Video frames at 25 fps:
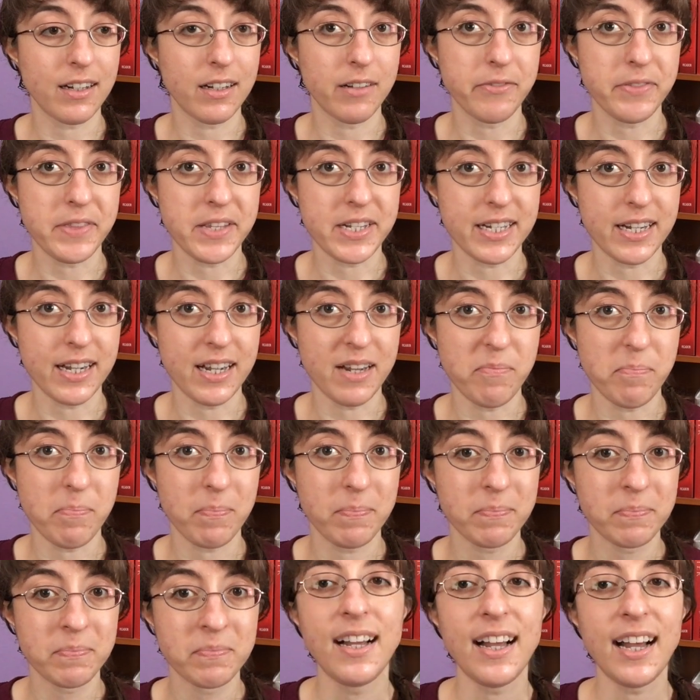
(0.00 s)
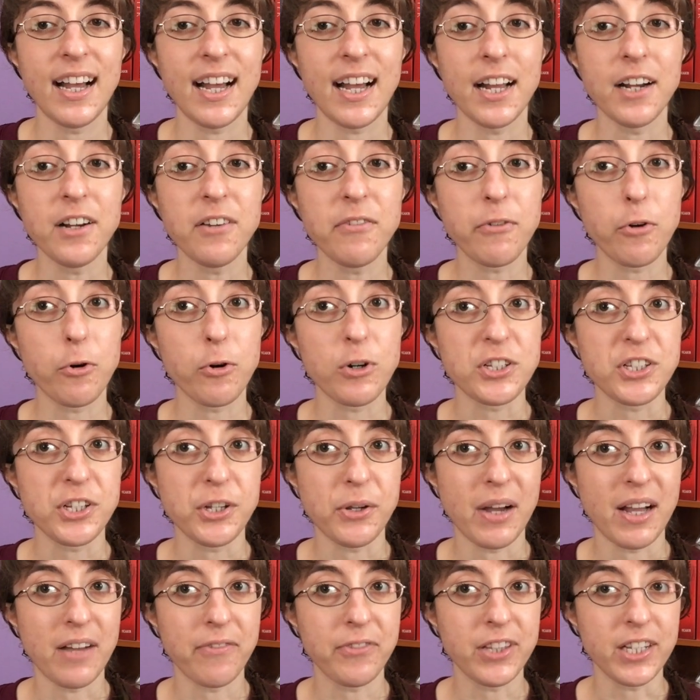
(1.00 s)
of the time. And of course you
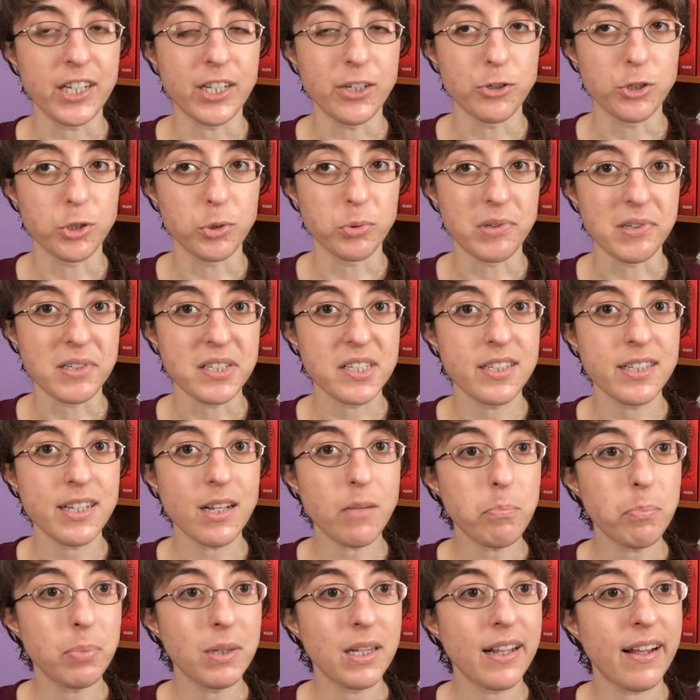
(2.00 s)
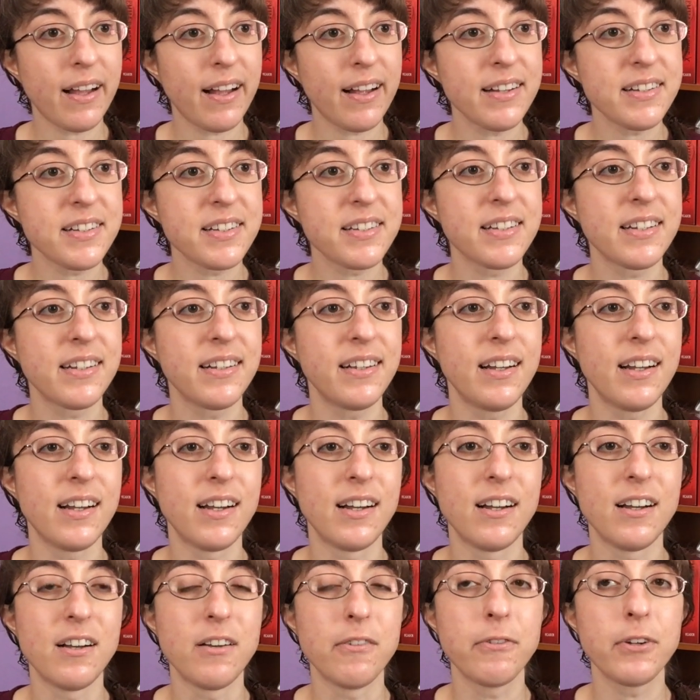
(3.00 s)
have the usual subplot
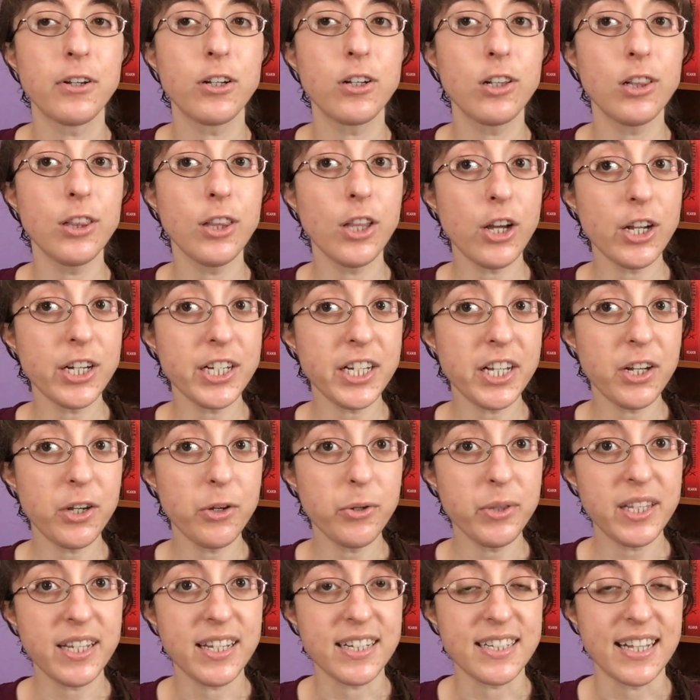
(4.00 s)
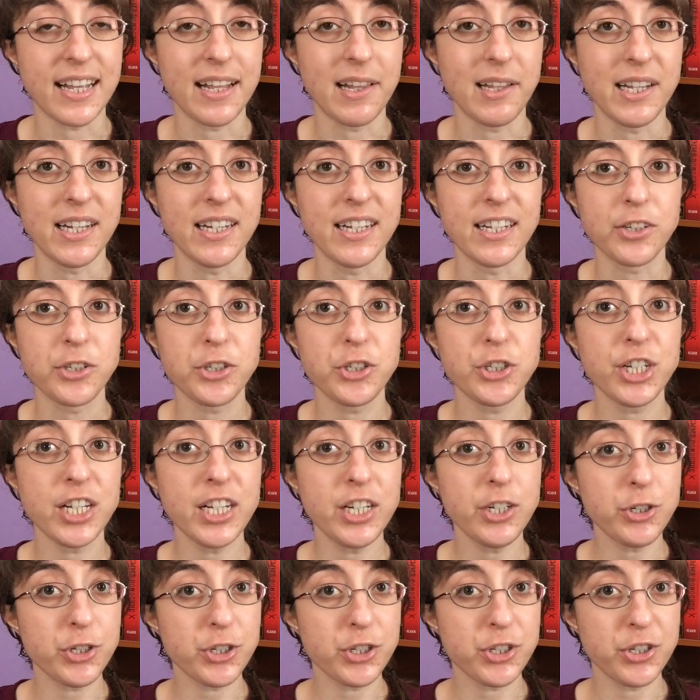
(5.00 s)
of Claudio, the Italian
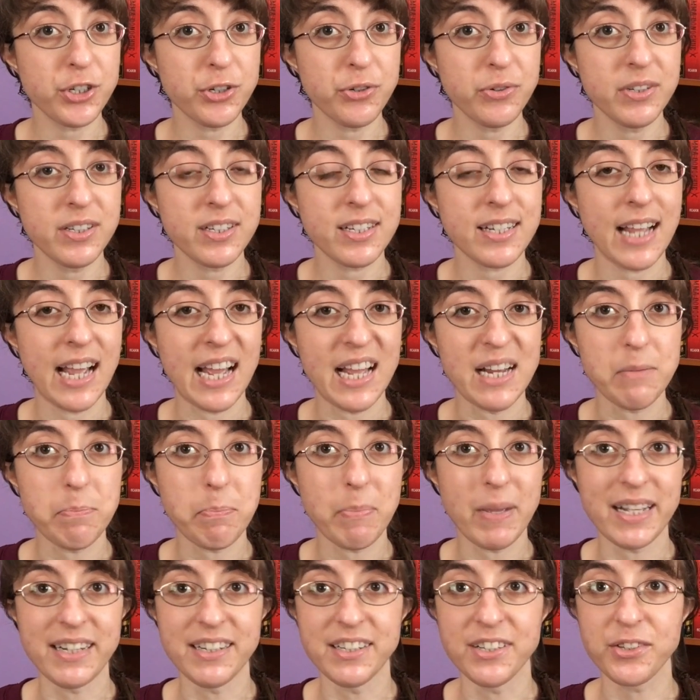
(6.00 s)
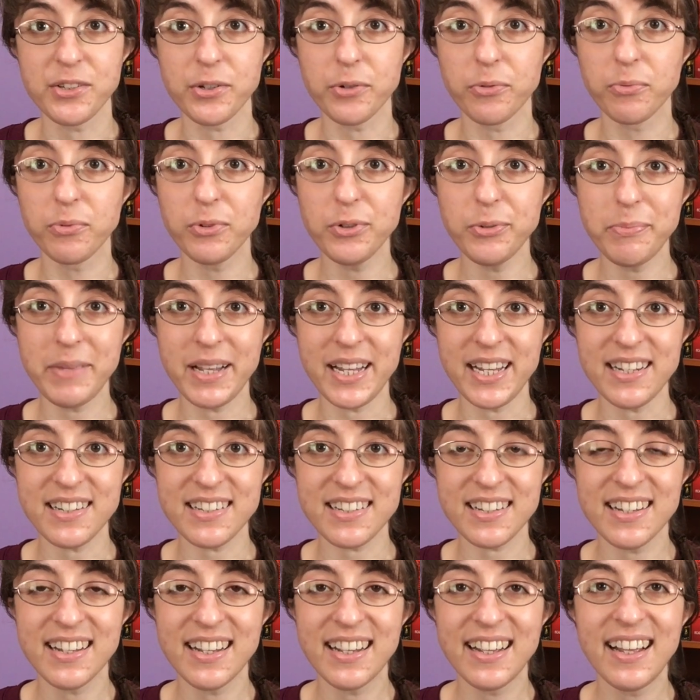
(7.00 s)
exchange student and Ben's
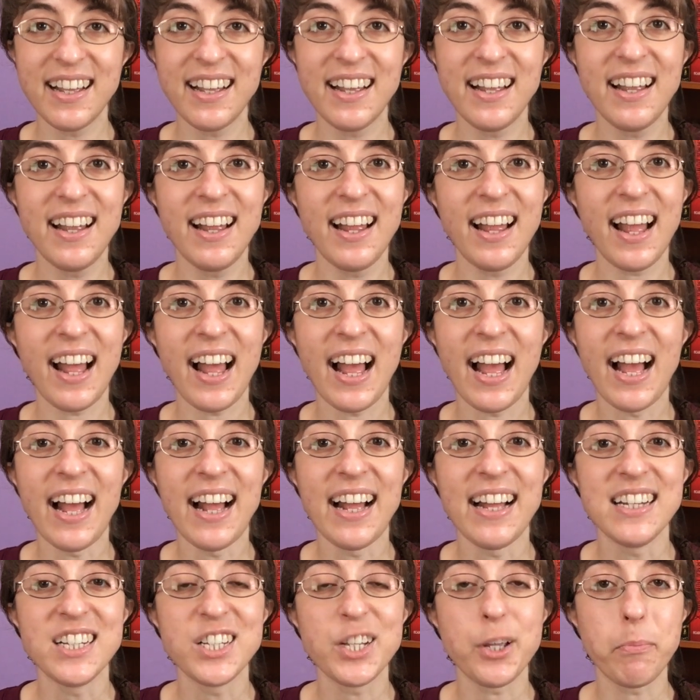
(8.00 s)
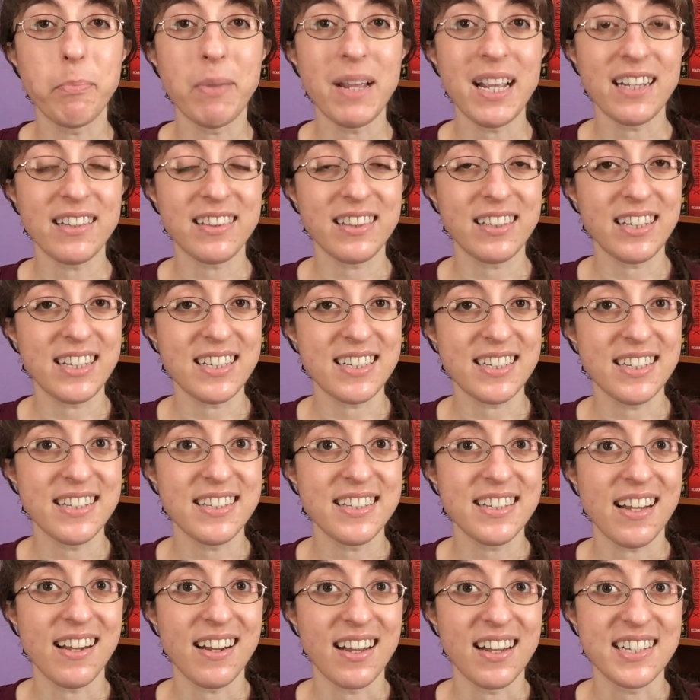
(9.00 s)
roommate, and
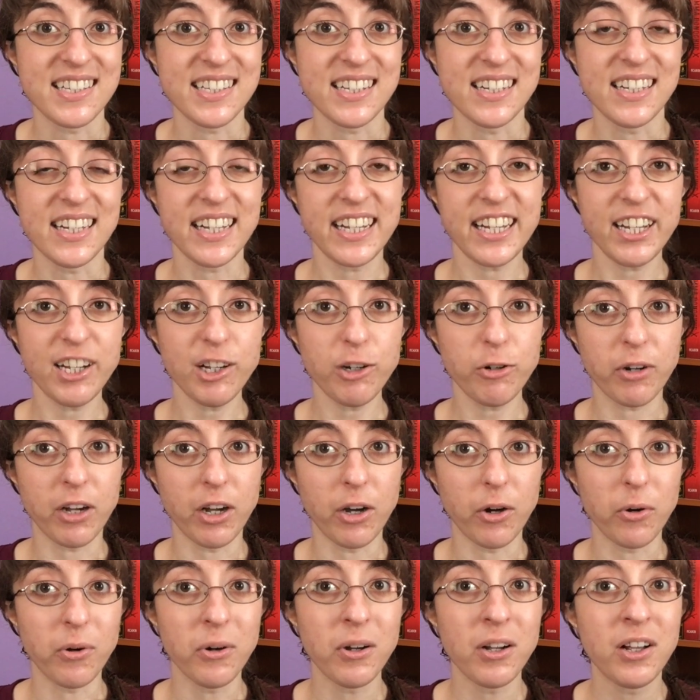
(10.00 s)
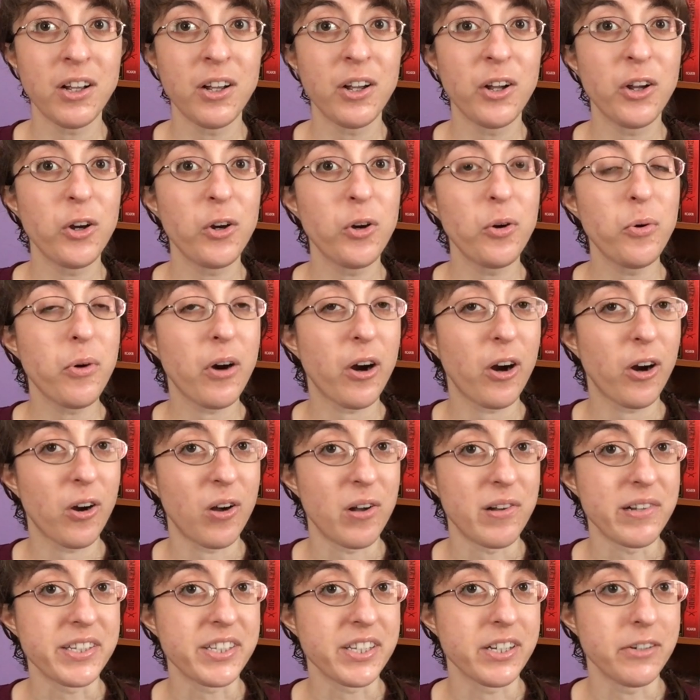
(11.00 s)
Beatriz's cousin Hero, who are
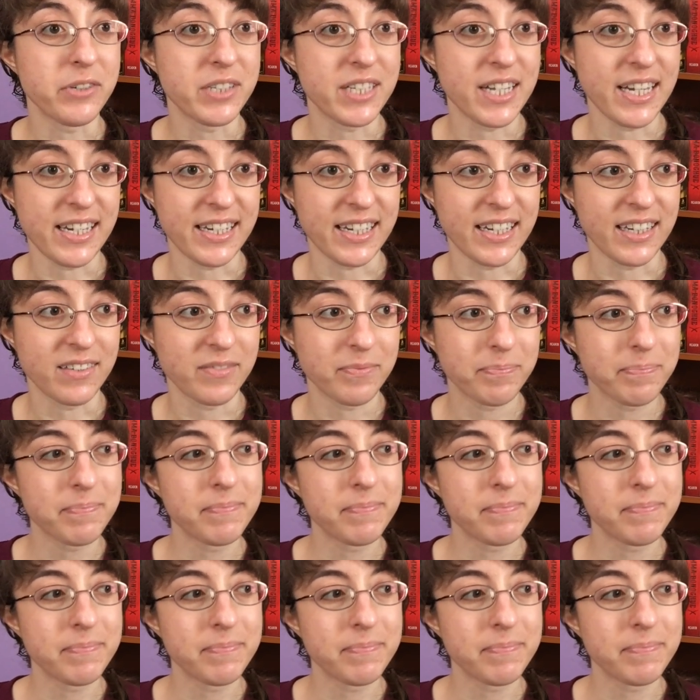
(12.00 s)
also dating.